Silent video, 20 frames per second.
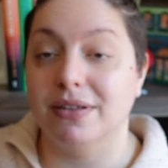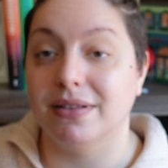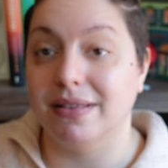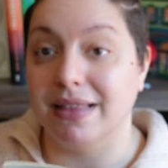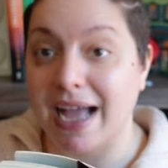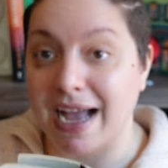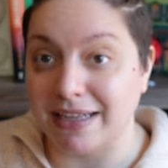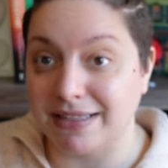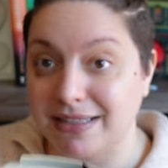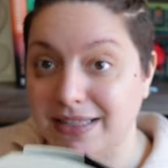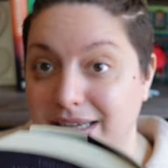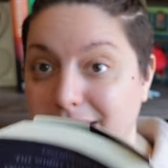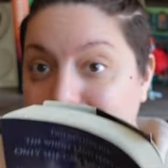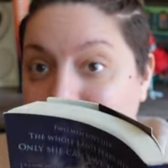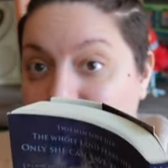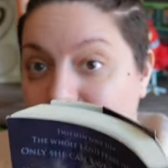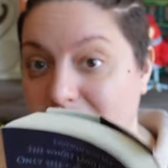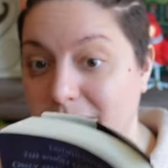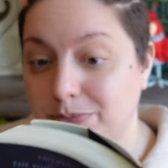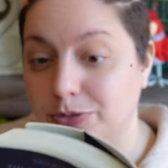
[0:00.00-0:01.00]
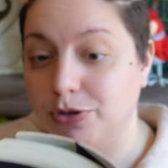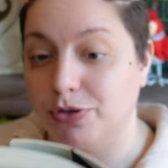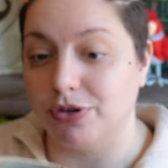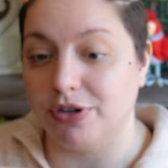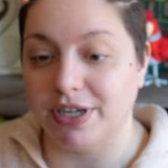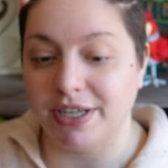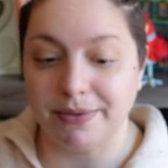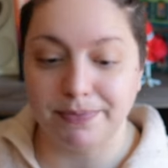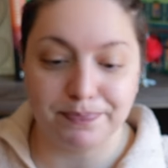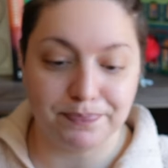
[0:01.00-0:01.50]
Lastly, chapter
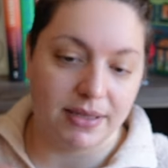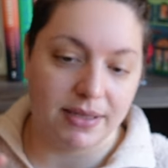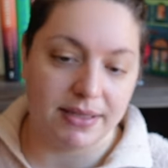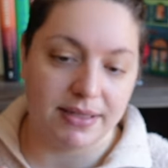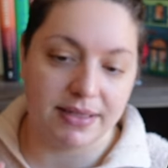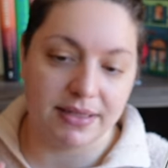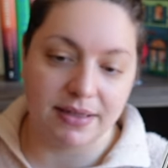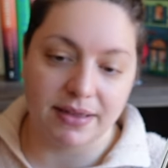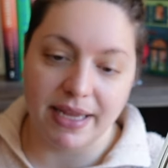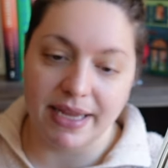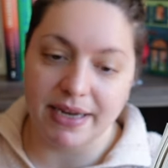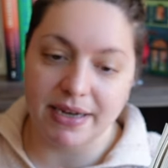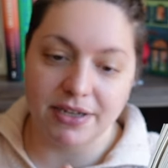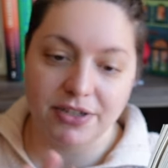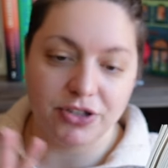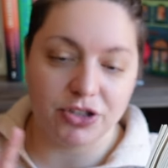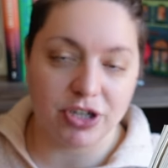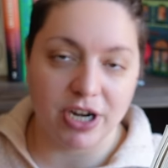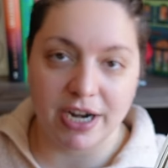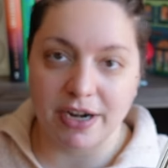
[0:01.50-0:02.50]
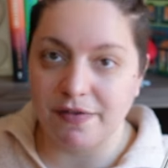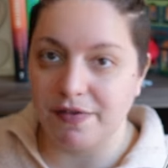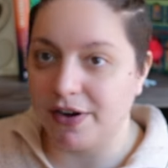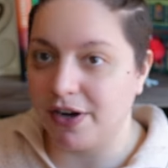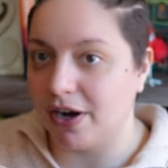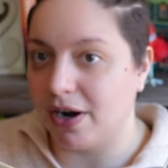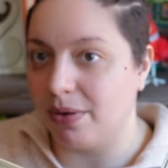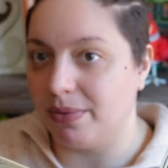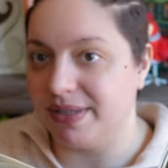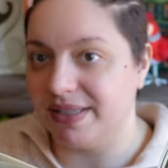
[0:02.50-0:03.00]
30. Celaena is trying to
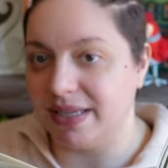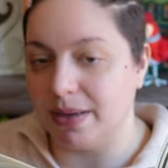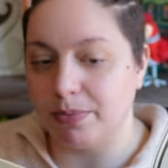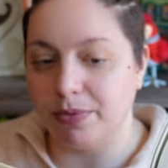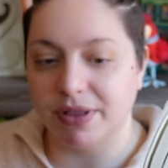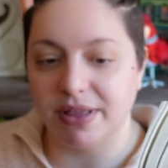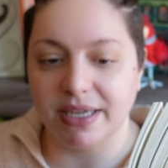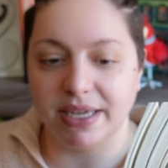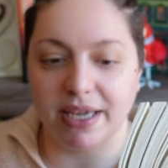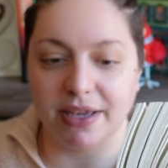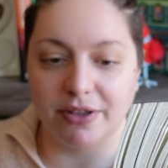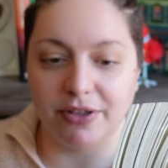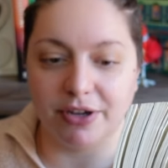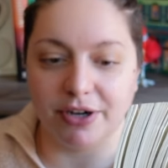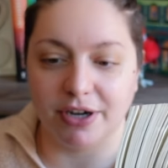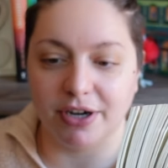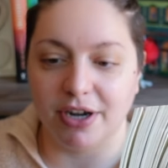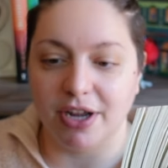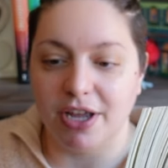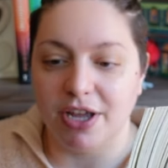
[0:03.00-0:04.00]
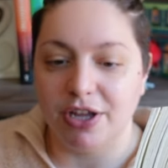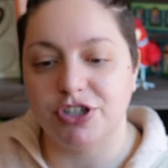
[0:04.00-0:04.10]
figure out what's up with the killer.